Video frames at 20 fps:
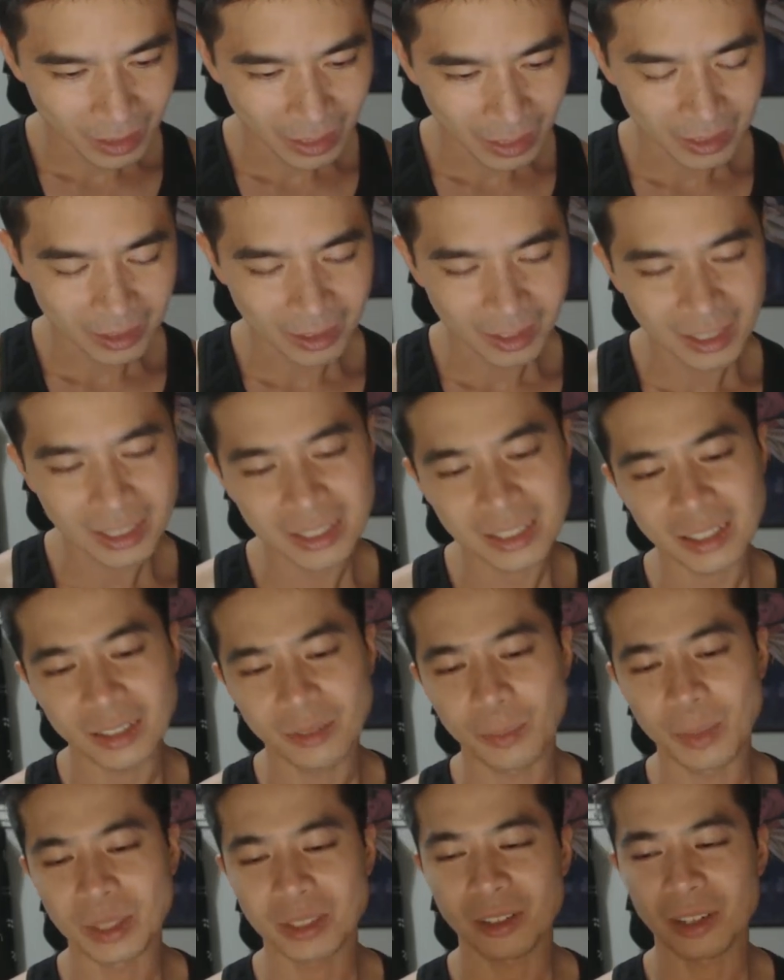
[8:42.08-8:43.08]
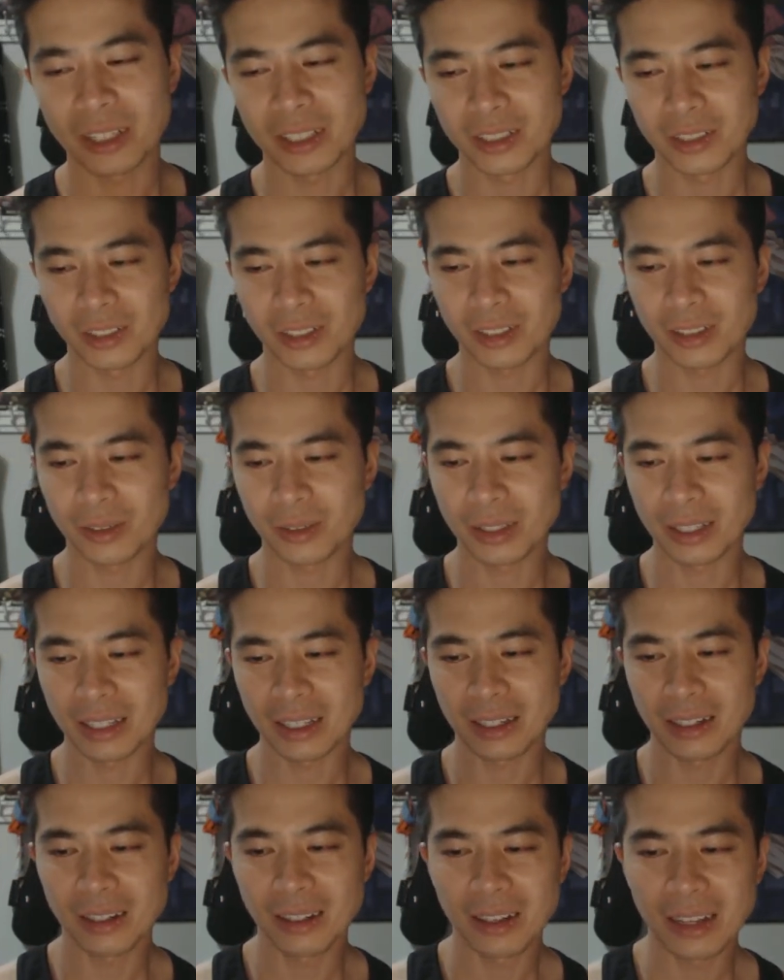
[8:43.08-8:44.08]
Okay, so this is a picture I took
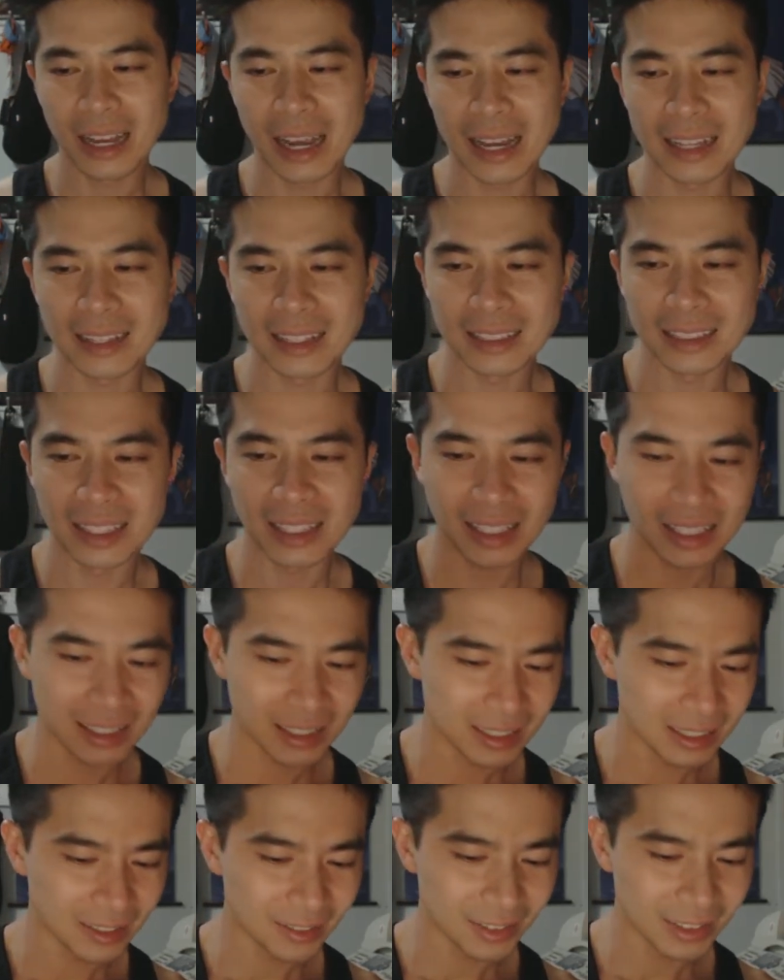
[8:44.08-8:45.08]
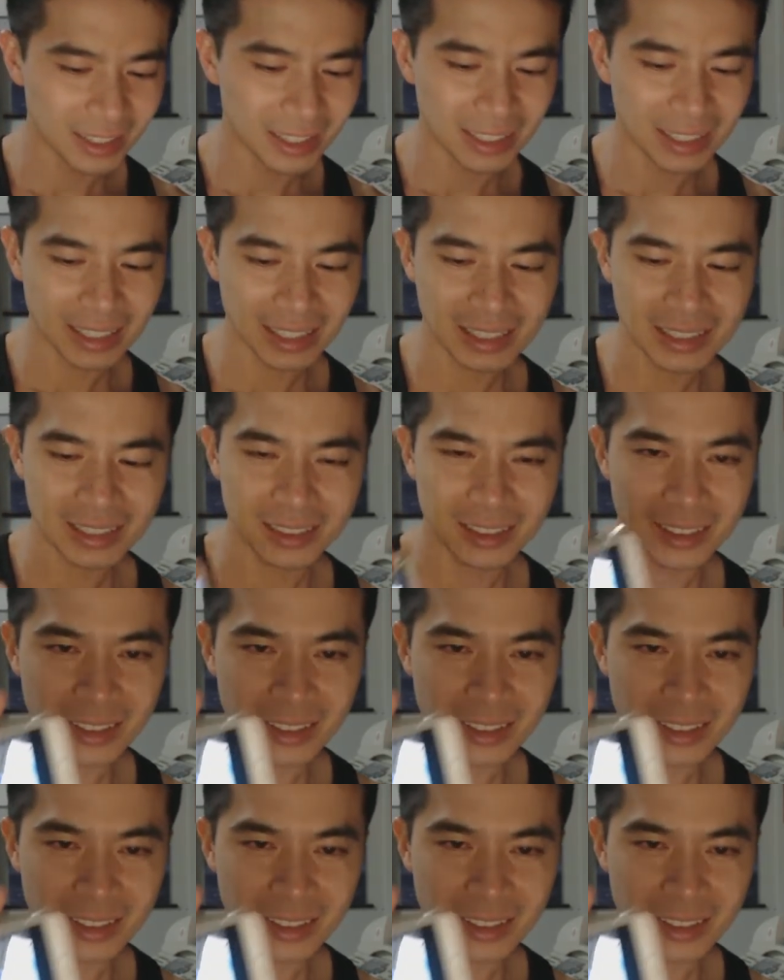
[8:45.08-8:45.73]
that had the ticket and everything next